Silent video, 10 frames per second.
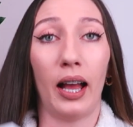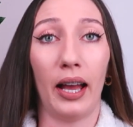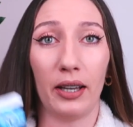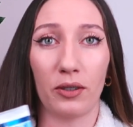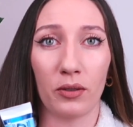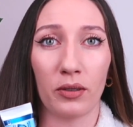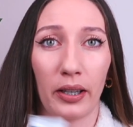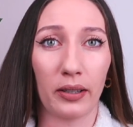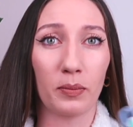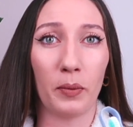so stay
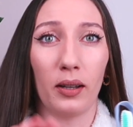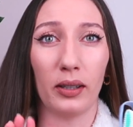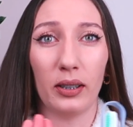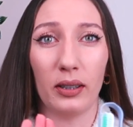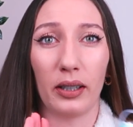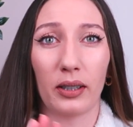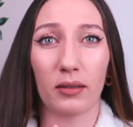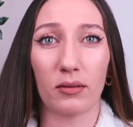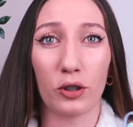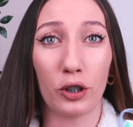tuned to get all
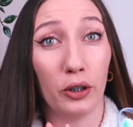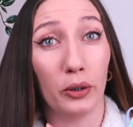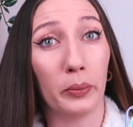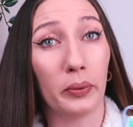the tips.